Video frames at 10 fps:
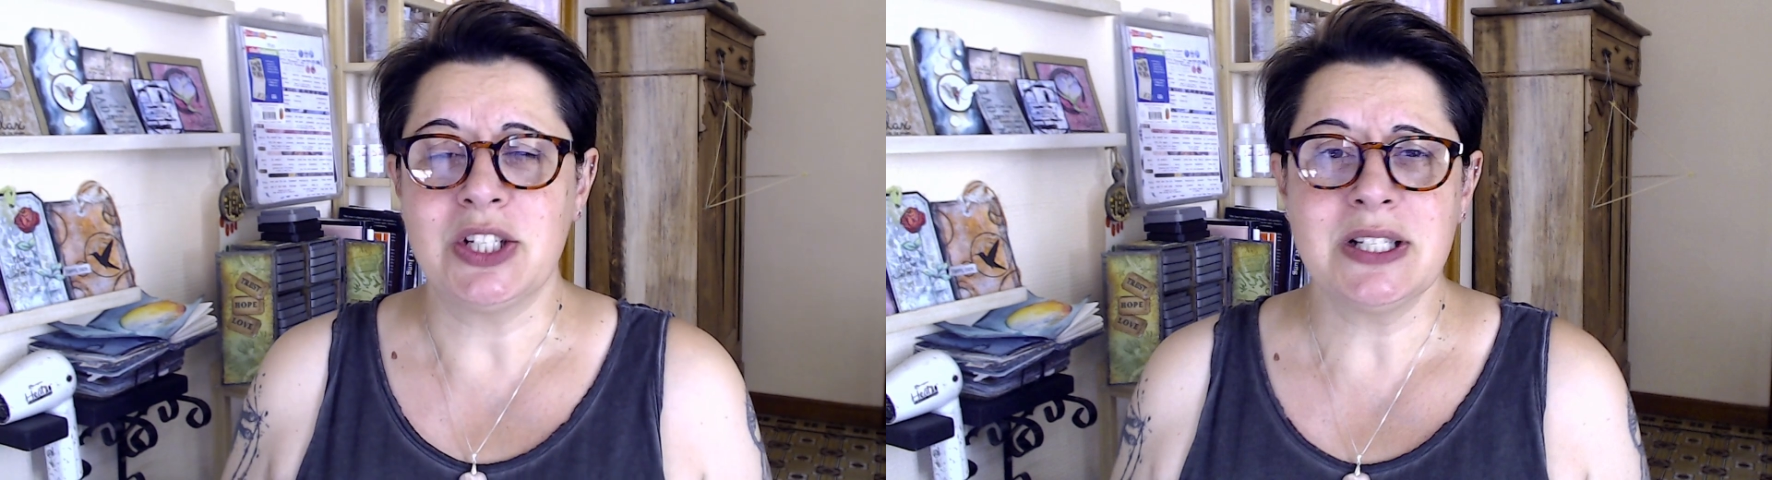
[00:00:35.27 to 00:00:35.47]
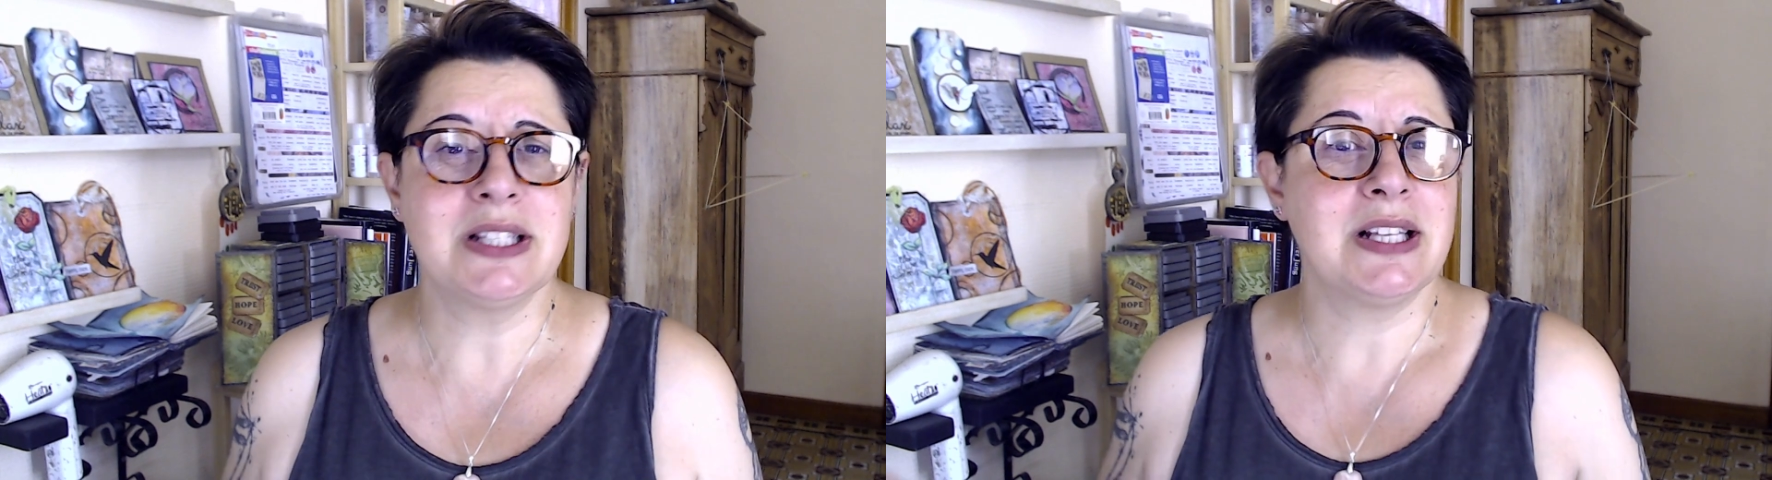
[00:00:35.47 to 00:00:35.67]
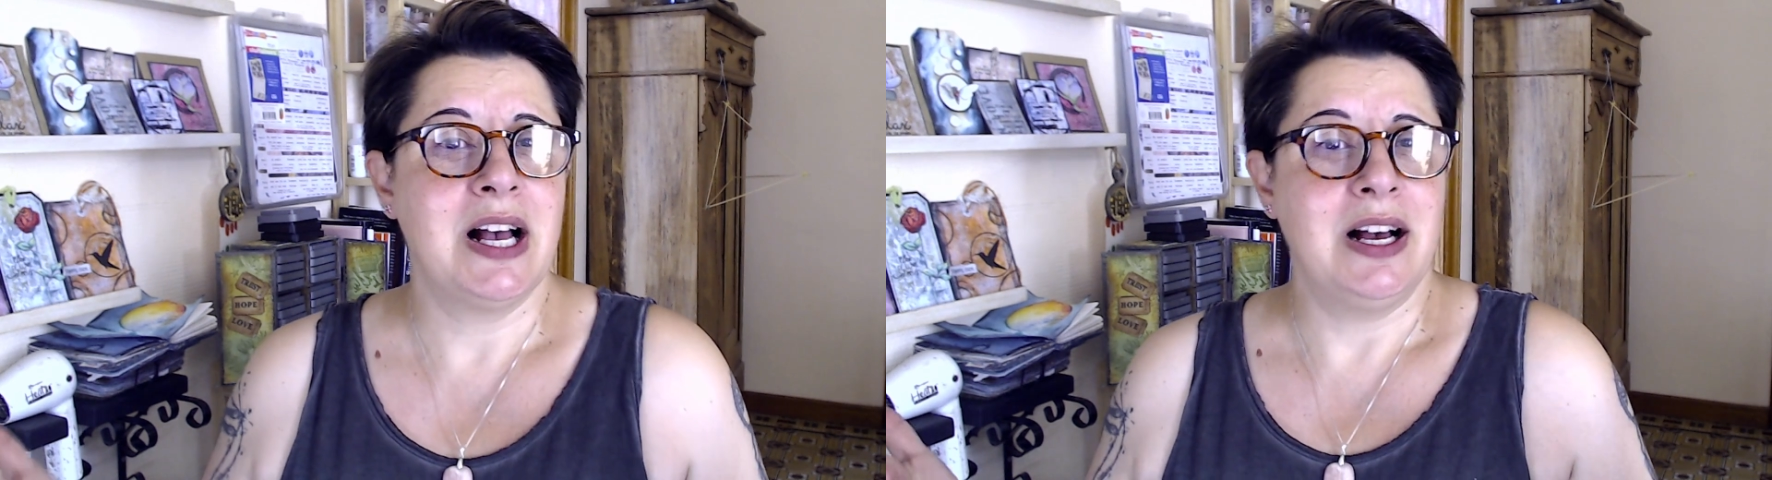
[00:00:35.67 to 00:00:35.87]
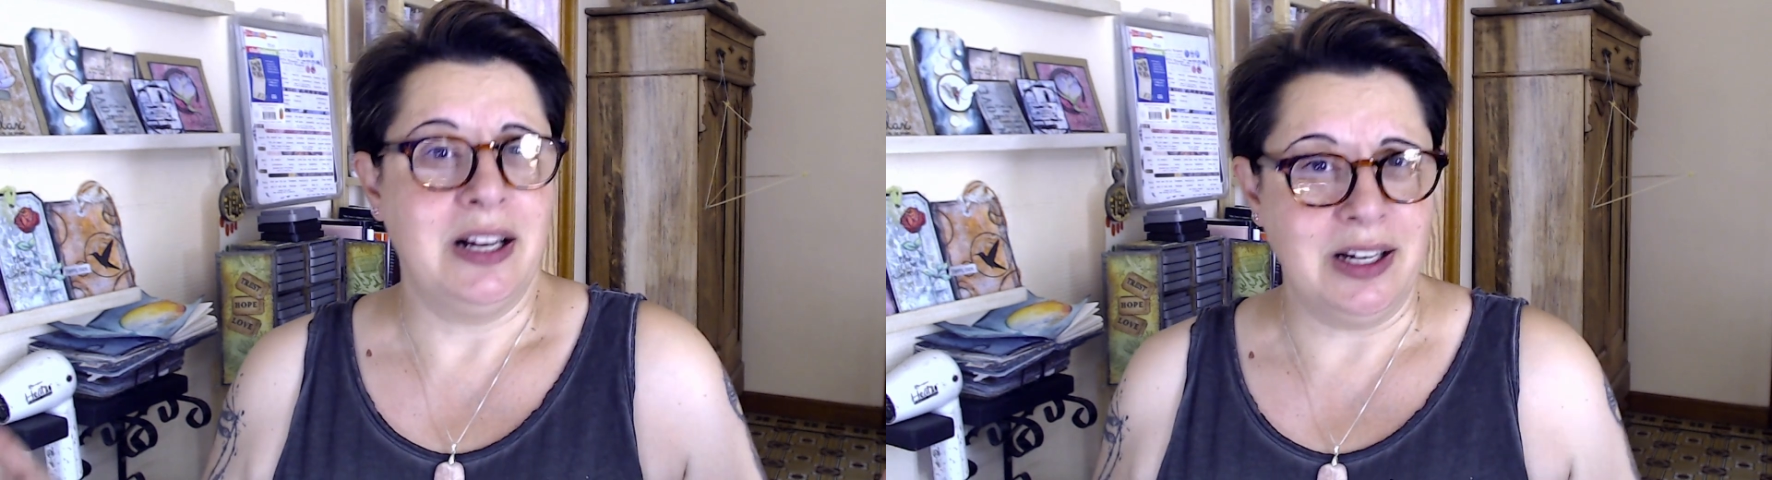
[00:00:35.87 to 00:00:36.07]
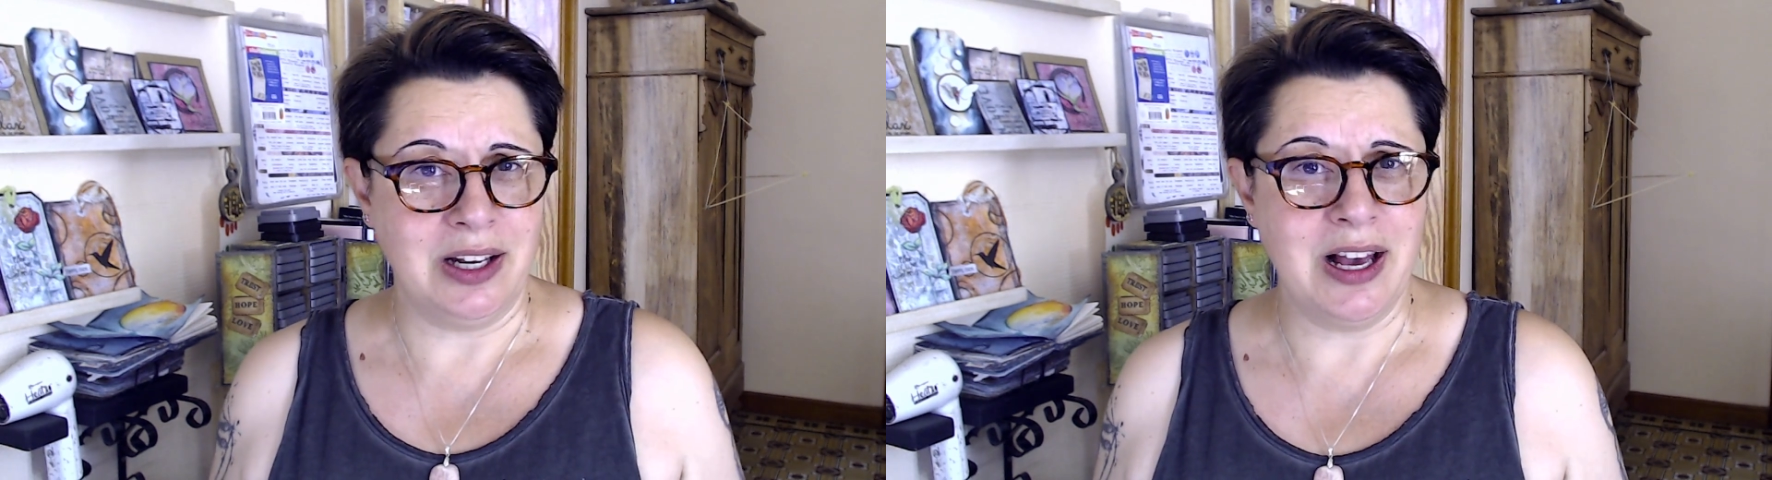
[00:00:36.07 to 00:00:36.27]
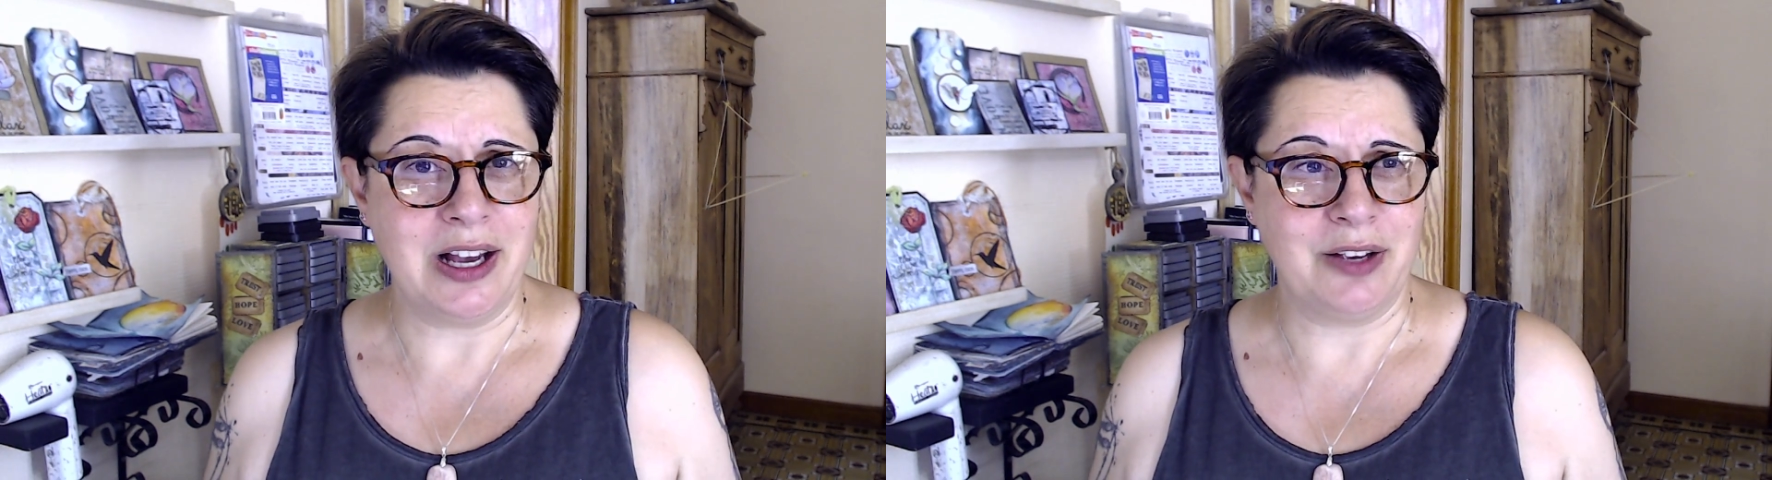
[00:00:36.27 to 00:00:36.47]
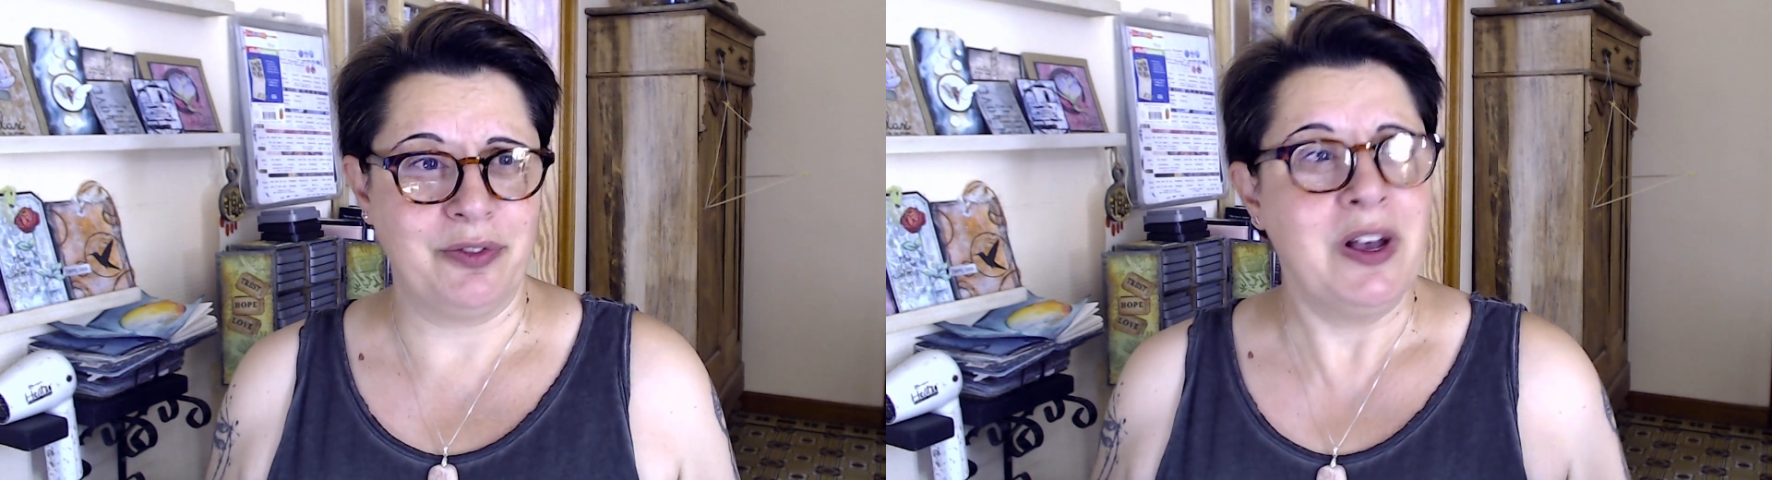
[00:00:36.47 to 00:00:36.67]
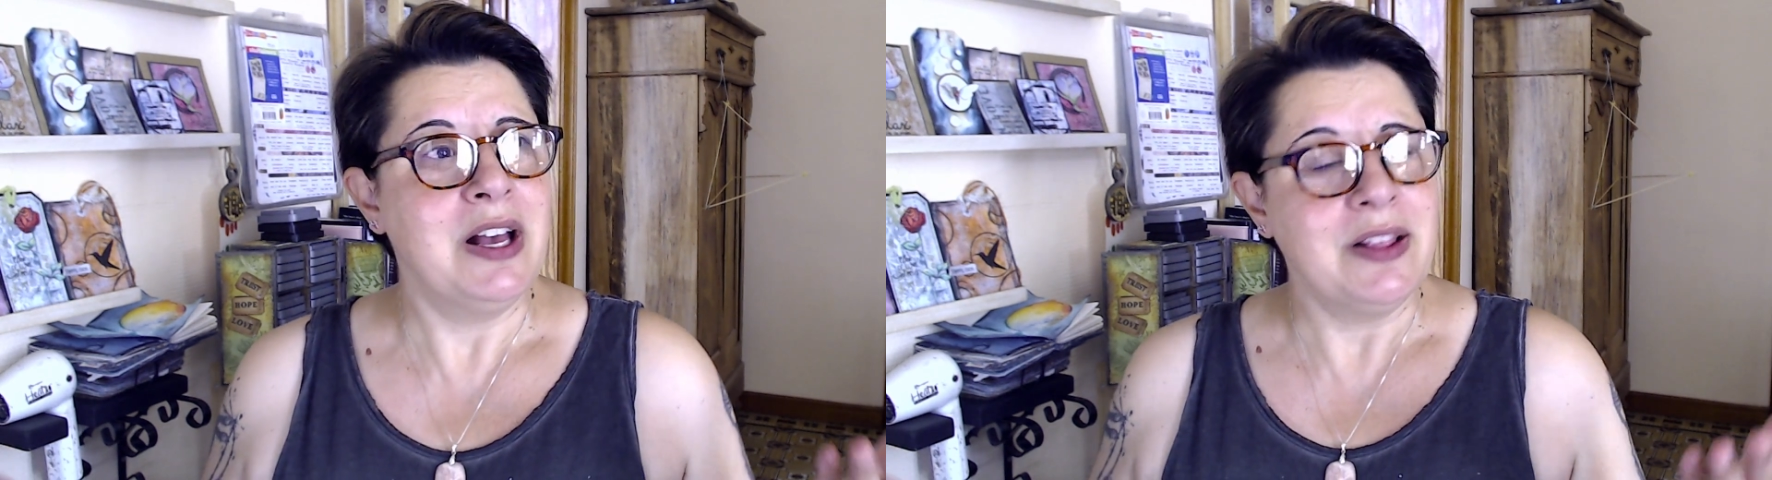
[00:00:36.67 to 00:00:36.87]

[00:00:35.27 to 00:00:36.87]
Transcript: Just life.